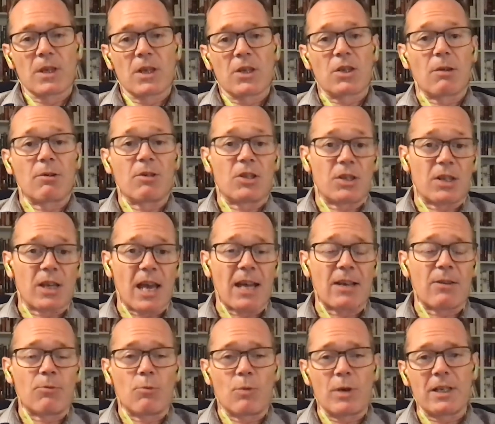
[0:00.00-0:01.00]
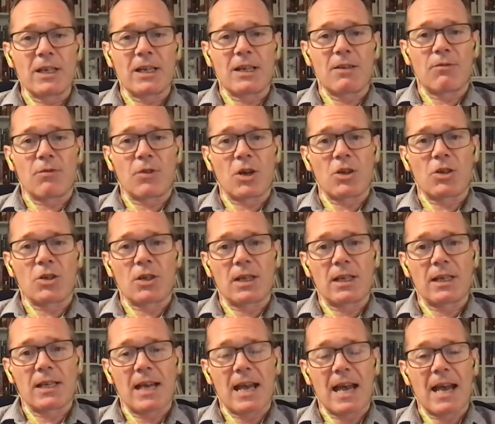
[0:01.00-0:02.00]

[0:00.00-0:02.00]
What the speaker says: So instead, we did it virtually.